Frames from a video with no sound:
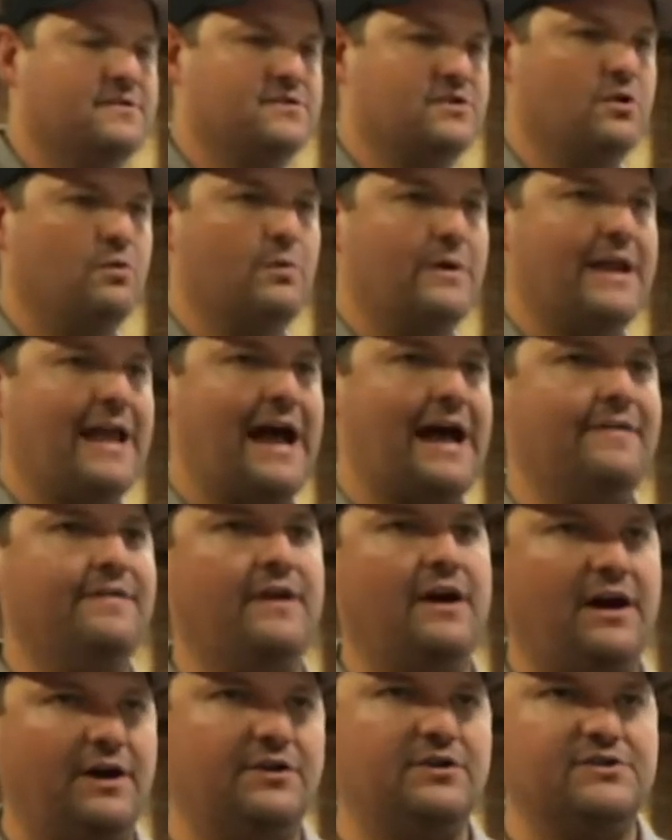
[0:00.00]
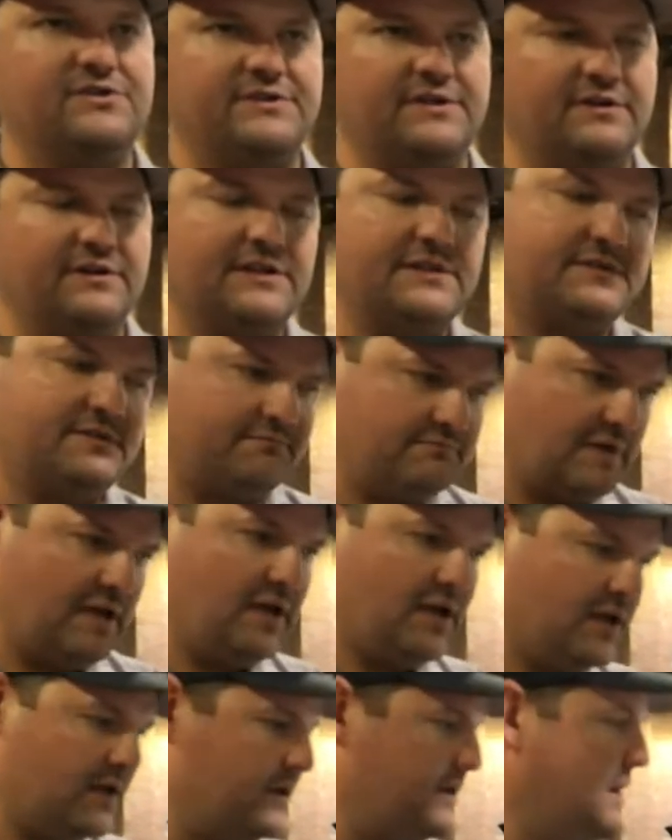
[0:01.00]
So we had the one hundred series,
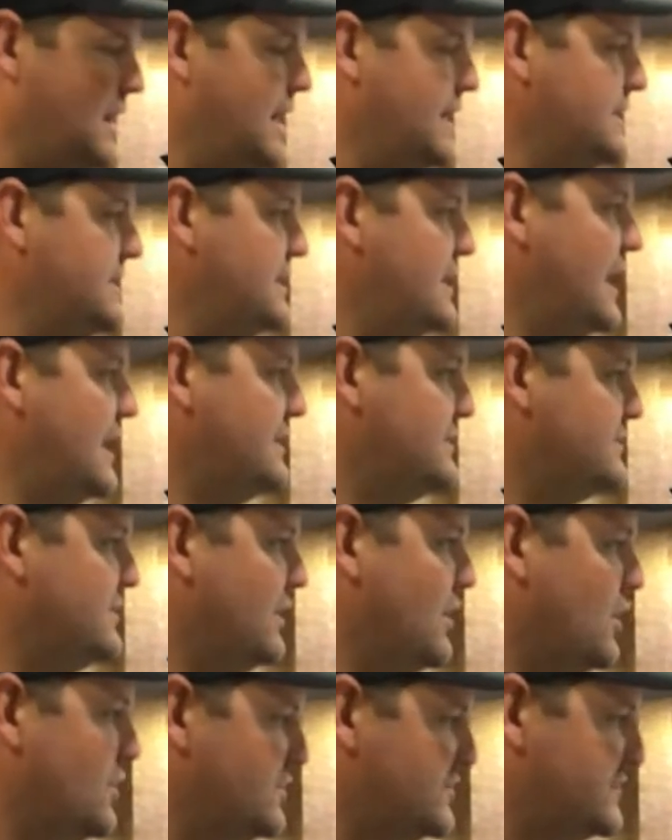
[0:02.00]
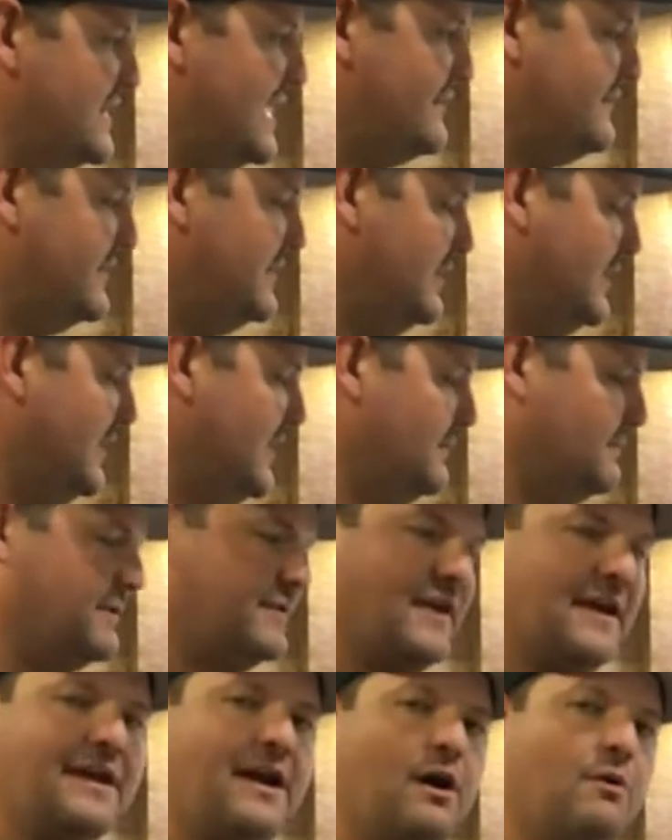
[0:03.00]
ninety-eight to oh seven,
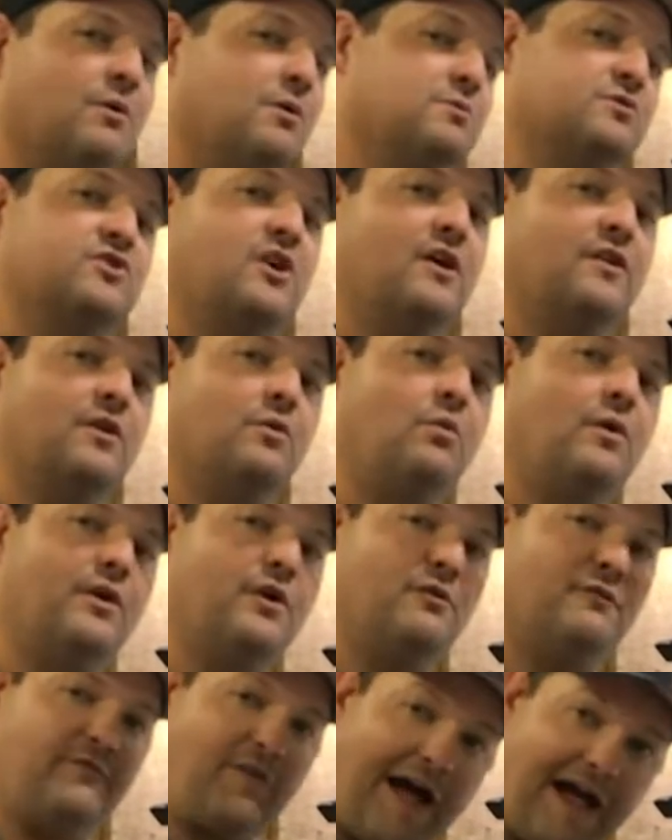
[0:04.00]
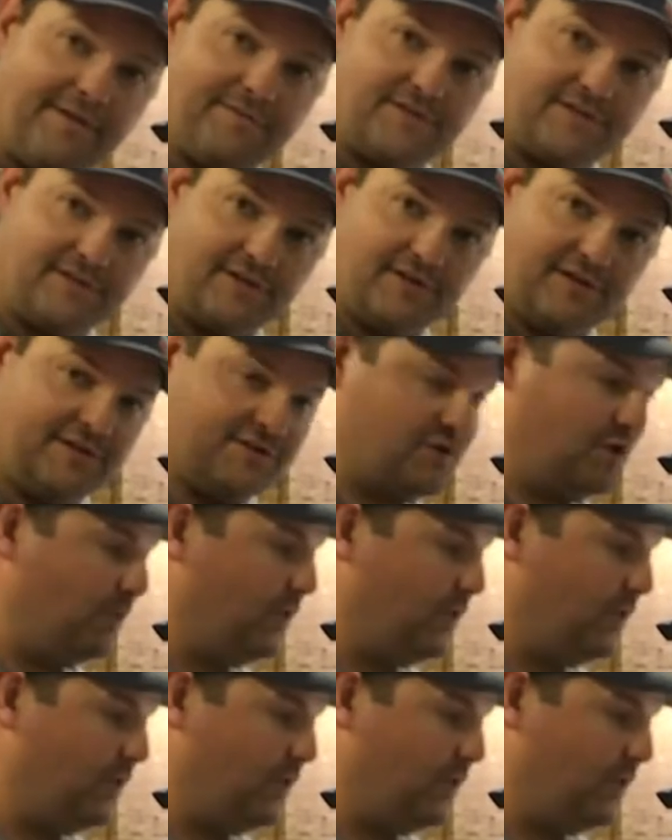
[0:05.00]
but they got what was called a one oh five series.